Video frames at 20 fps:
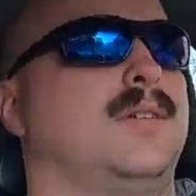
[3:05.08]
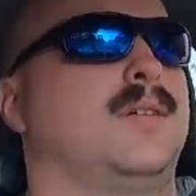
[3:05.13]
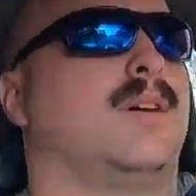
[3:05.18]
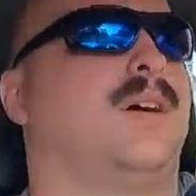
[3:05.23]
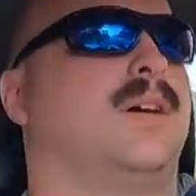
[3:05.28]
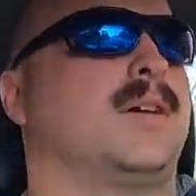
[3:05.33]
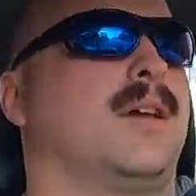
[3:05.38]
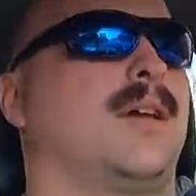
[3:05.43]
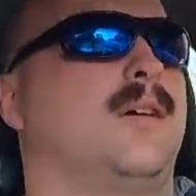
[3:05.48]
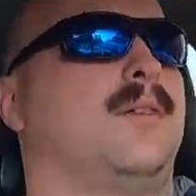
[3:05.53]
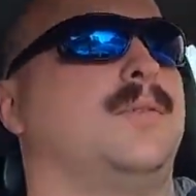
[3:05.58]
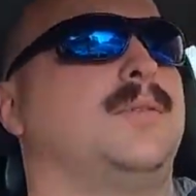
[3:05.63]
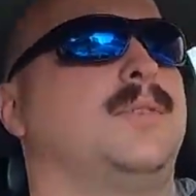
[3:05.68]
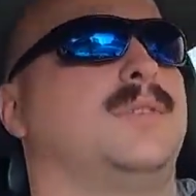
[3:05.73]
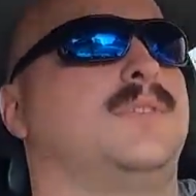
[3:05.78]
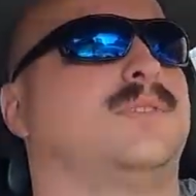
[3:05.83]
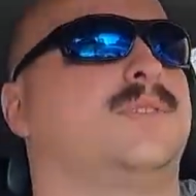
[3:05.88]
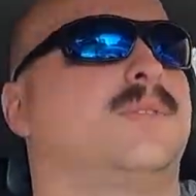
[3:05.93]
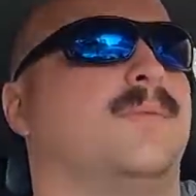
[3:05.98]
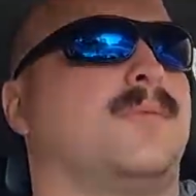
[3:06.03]
hung out
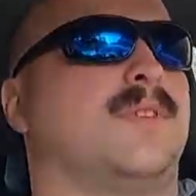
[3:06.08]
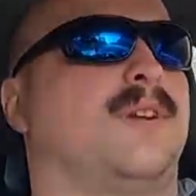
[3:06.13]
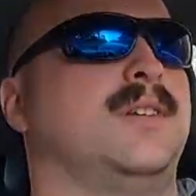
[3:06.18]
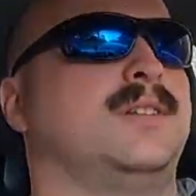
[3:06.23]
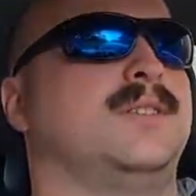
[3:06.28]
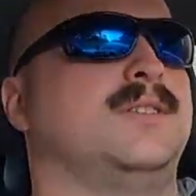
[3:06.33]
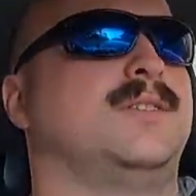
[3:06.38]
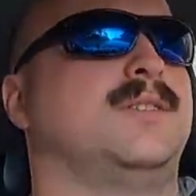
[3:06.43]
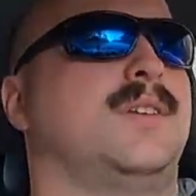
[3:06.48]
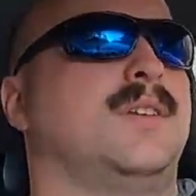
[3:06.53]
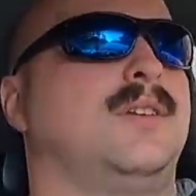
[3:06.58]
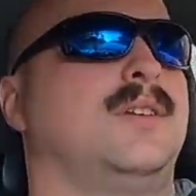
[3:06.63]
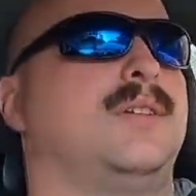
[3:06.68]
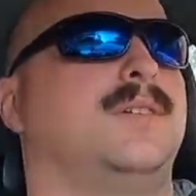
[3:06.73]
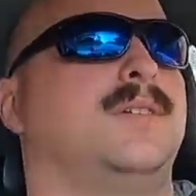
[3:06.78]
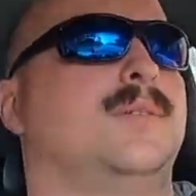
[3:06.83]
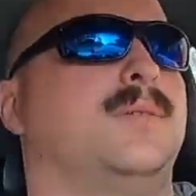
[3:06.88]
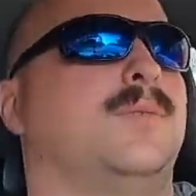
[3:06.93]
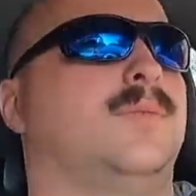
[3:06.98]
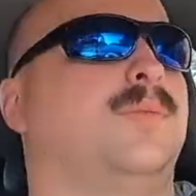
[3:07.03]
with some friends
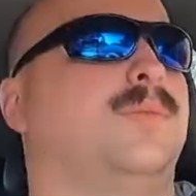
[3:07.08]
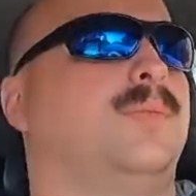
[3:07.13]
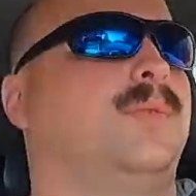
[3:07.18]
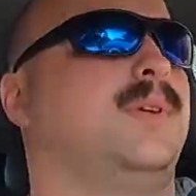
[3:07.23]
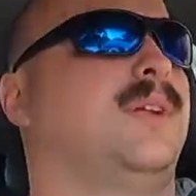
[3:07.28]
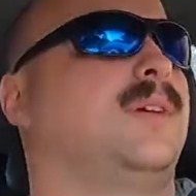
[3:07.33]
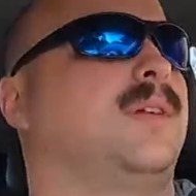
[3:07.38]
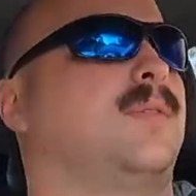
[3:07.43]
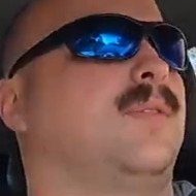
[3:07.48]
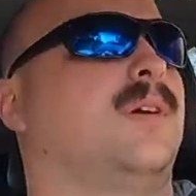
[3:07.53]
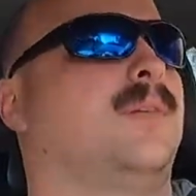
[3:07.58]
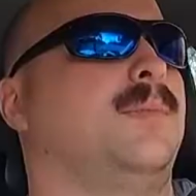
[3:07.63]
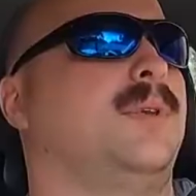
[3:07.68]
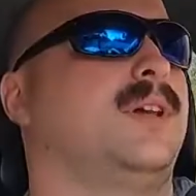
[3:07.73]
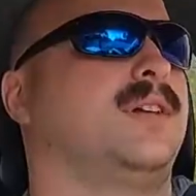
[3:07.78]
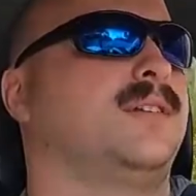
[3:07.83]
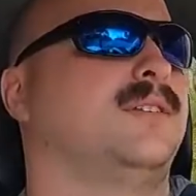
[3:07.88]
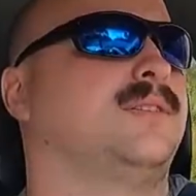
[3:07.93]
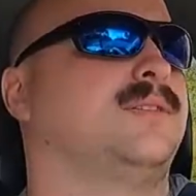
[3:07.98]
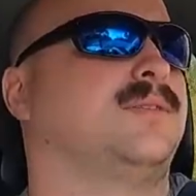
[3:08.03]
who didn't quite
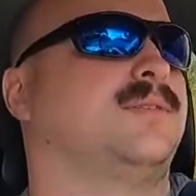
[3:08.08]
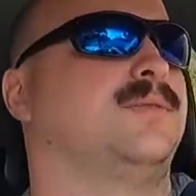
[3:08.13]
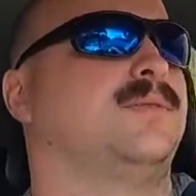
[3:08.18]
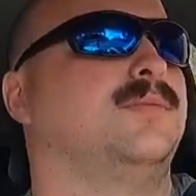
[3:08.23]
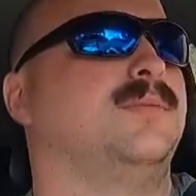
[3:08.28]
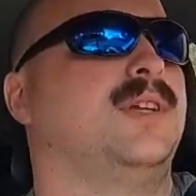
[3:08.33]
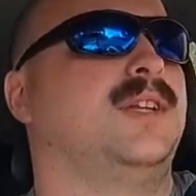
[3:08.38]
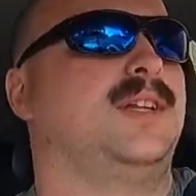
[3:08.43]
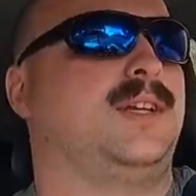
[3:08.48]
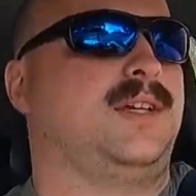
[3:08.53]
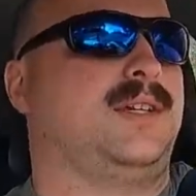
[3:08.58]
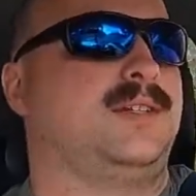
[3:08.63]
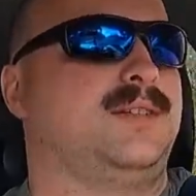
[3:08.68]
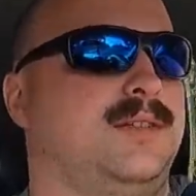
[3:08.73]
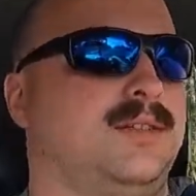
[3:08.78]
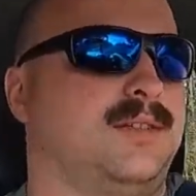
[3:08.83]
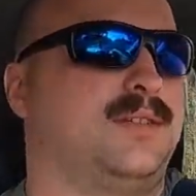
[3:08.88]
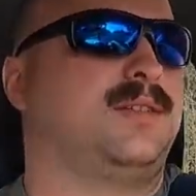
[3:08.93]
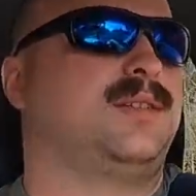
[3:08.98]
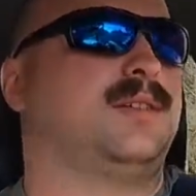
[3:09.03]
make it to midnight.
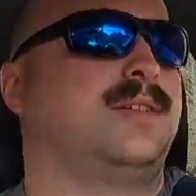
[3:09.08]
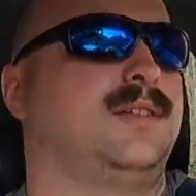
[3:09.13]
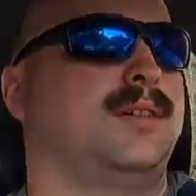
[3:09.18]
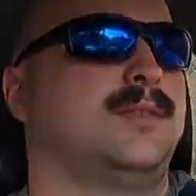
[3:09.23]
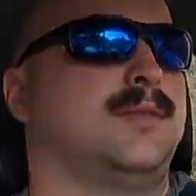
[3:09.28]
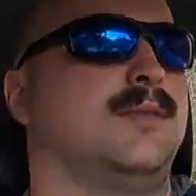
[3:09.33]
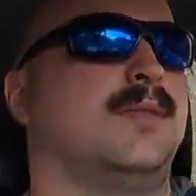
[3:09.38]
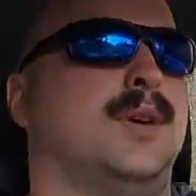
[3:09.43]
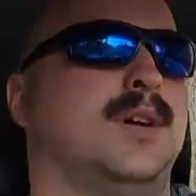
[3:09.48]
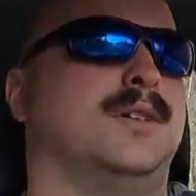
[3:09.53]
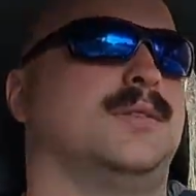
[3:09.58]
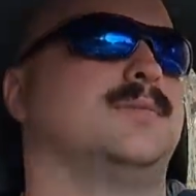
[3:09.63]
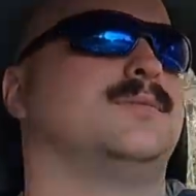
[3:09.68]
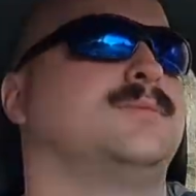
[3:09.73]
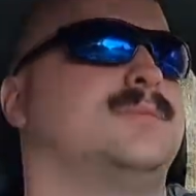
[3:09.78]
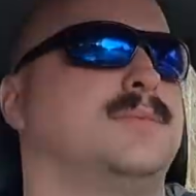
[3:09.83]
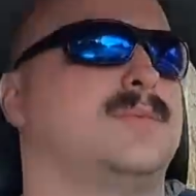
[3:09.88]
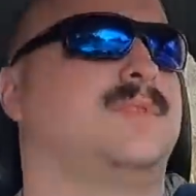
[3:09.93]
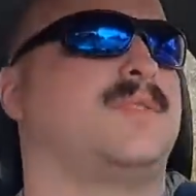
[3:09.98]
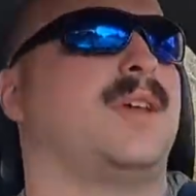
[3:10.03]
Well,
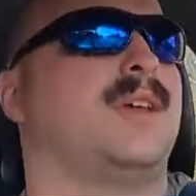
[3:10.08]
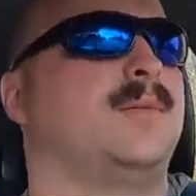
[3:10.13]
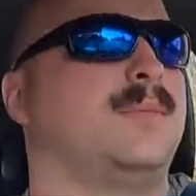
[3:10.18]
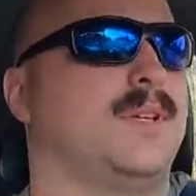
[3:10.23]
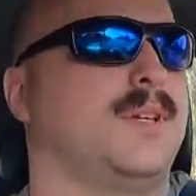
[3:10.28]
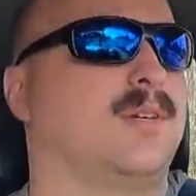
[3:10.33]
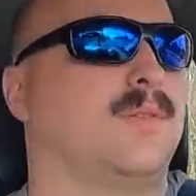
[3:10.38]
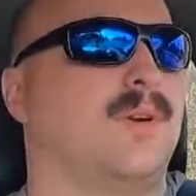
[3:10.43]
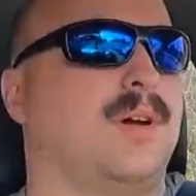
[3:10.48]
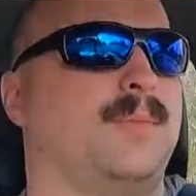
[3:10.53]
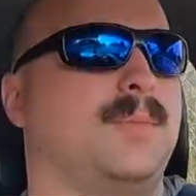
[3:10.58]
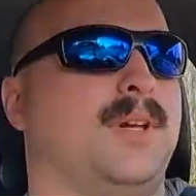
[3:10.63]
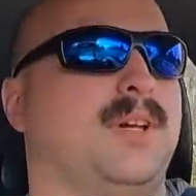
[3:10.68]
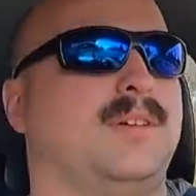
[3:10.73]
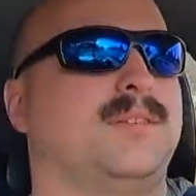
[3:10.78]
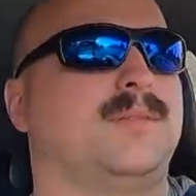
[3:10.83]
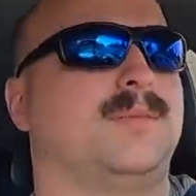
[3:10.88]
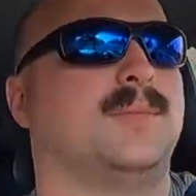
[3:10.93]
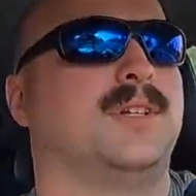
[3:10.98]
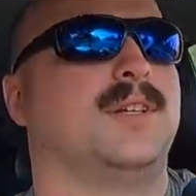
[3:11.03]
Sam didn't quite make
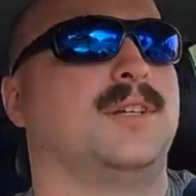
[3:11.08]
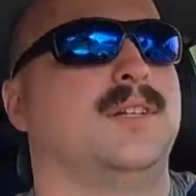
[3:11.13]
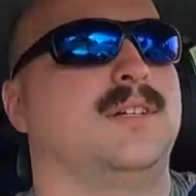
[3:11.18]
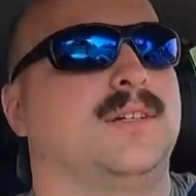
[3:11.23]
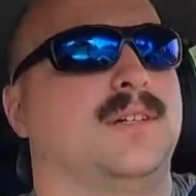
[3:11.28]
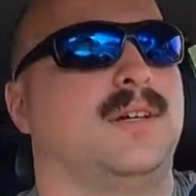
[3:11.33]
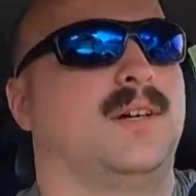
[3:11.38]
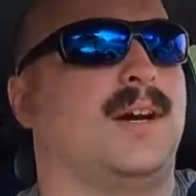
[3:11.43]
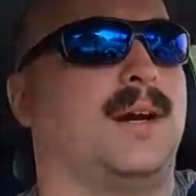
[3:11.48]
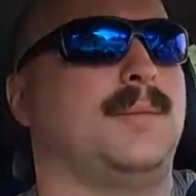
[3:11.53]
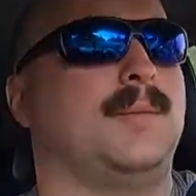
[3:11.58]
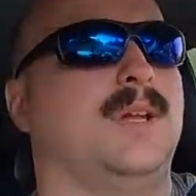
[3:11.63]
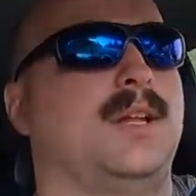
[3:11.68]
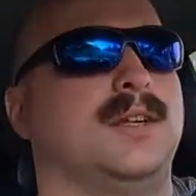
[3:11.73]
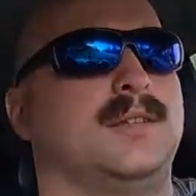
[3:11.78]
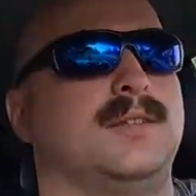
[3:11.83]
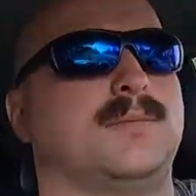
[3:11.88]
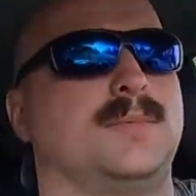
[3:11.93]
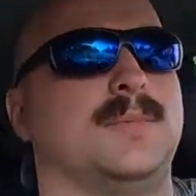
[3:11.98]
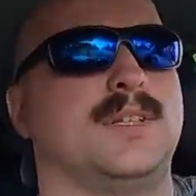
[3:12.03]
it to midnight. I made
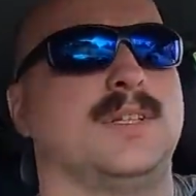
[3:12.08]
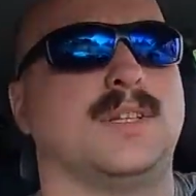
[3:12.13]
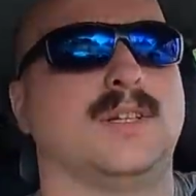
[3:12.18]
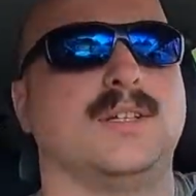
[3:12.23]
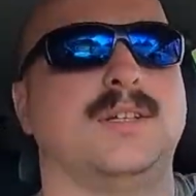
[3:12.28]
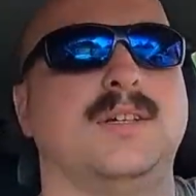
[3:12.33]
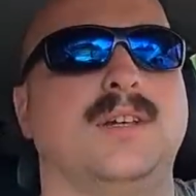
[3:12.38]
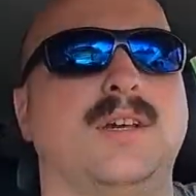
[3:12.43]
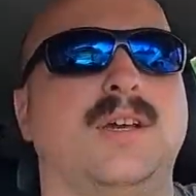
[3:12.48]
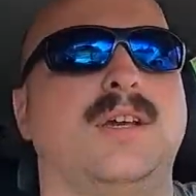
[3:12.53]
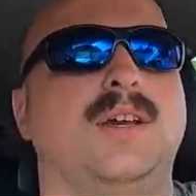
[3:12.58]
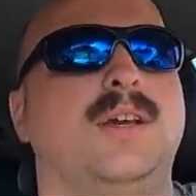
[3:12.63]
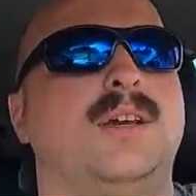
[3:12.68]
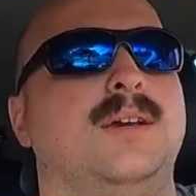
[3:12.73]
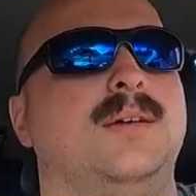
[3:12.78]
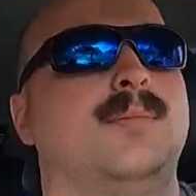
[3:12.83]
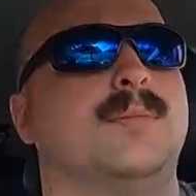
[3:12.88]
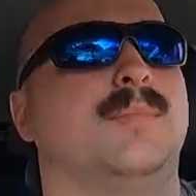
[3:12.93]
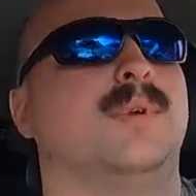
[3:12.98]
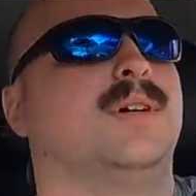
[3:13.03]
it to midnight,
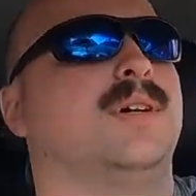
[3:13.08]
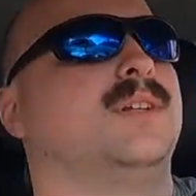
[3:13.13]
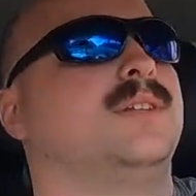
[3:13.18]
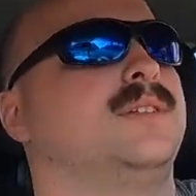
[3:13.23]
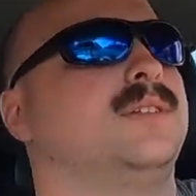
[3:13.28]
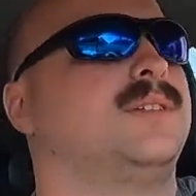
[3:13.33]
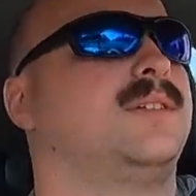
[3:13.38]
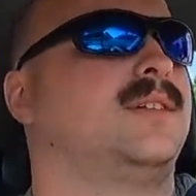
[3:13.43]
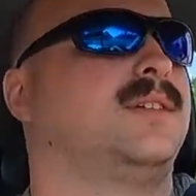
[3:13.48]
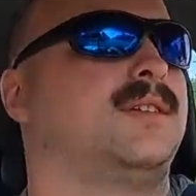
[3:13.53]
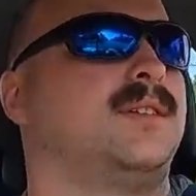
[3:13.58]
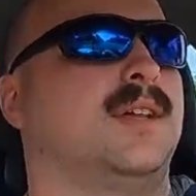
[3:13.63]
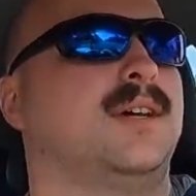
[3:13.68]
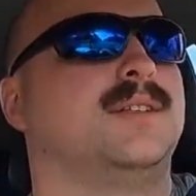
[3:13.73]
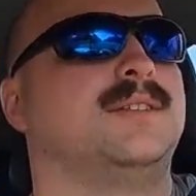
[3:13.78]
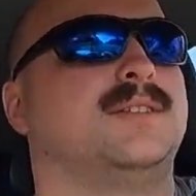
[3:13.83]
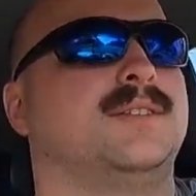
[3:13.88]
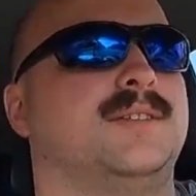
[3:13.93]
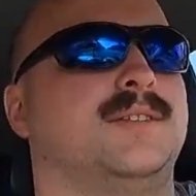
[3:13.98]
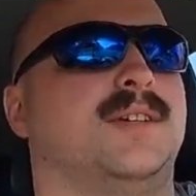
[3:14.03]
but
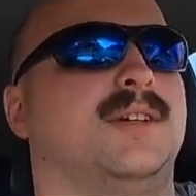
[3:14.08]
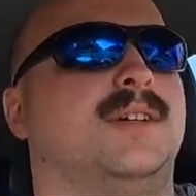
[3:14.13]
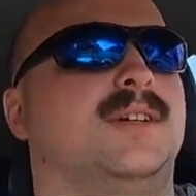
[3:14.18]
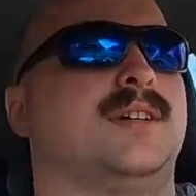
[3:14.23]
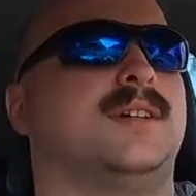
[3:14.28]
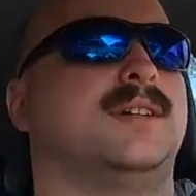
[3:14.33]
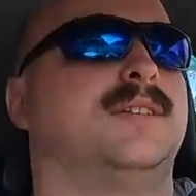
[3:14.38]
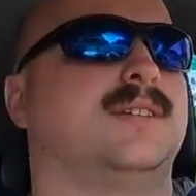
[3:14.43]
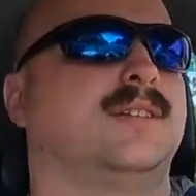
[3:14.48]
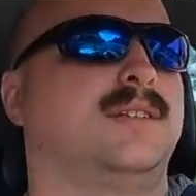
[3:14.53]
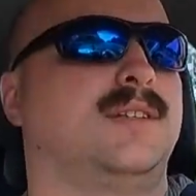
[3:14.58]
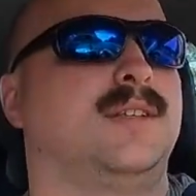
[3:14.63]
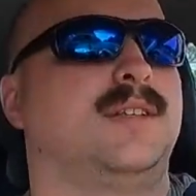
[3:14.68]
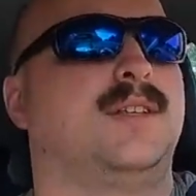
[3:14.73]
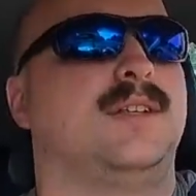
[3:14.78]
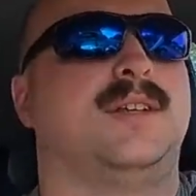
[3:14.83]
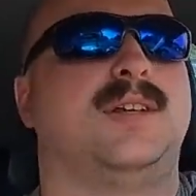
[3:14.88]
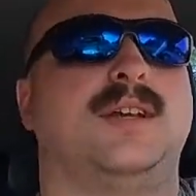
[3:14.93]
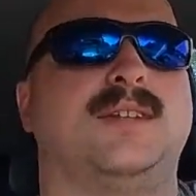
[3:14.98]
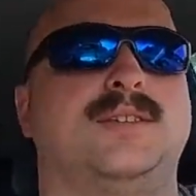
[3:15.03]
that's
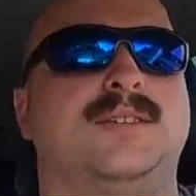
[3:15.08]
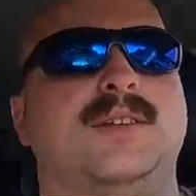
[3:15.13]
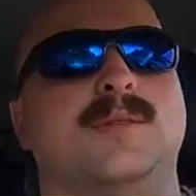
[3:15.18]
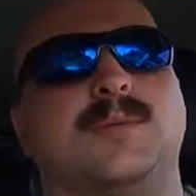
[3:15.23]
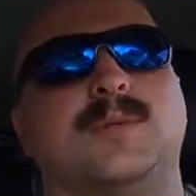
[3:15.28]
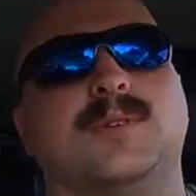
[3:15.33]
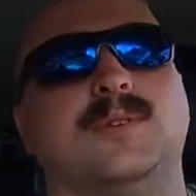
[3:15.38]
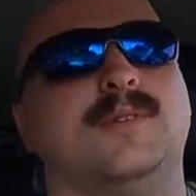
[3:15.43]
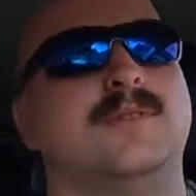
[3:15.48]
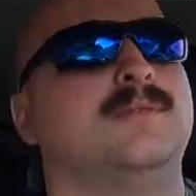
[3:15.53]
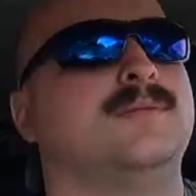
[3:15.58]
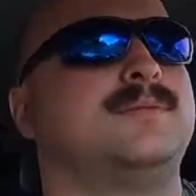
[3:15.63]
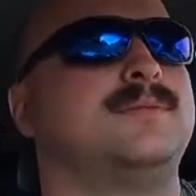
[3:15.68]
typical.